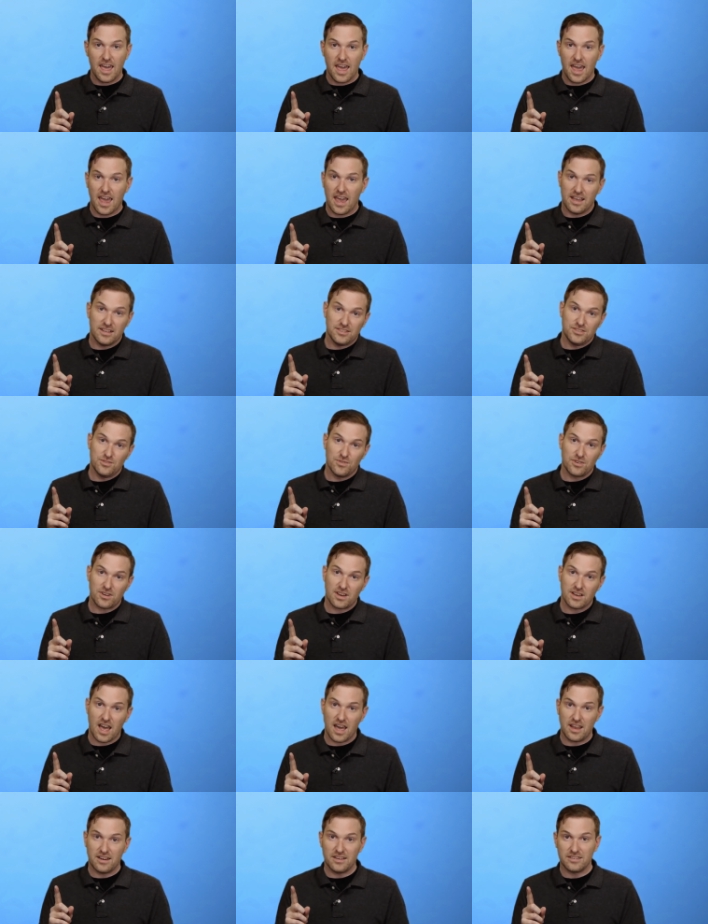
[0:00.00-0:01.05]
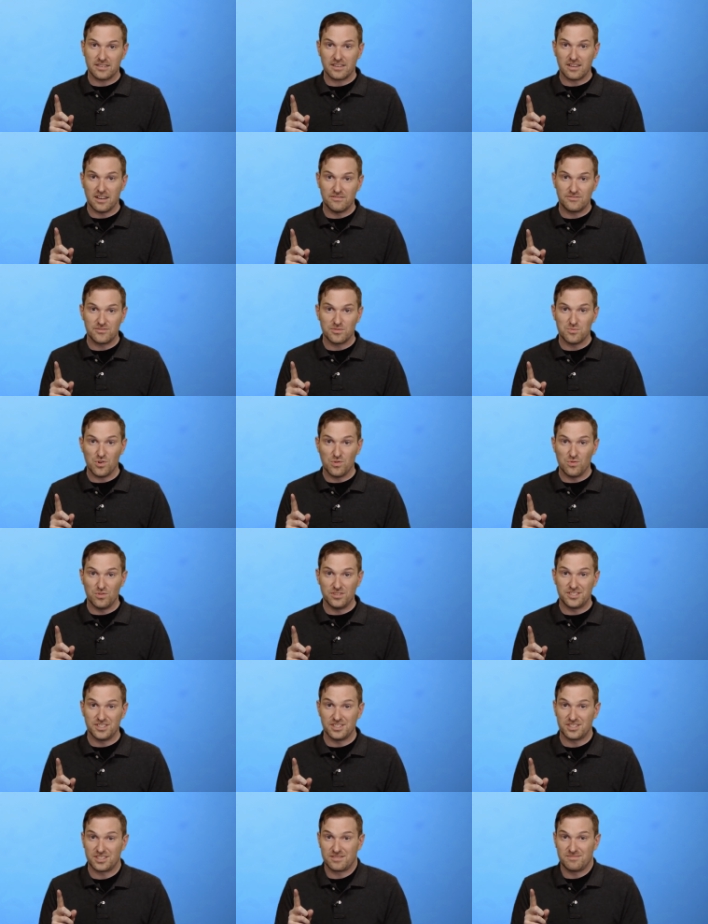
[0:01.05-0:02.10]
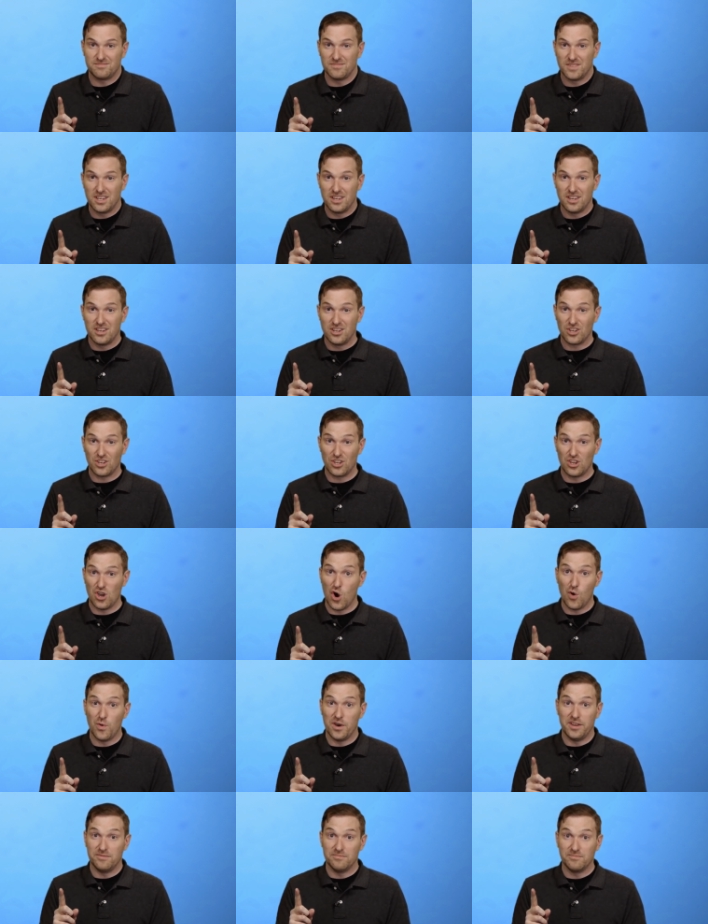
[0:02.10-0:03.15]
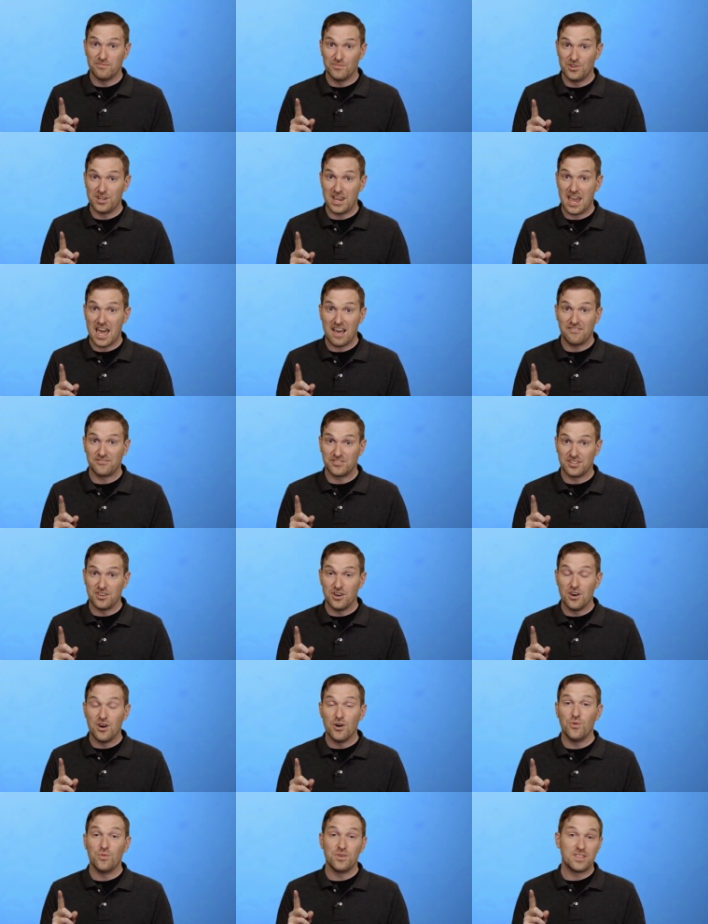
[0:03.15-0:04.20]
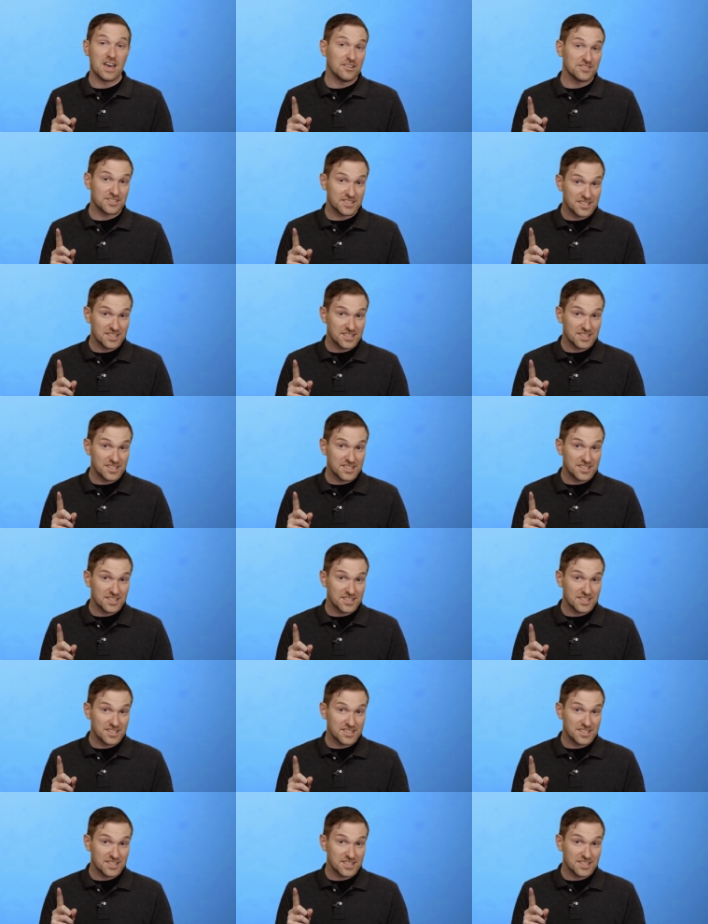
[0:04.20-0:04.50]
and you were kind of comfortable with just going when you have to go without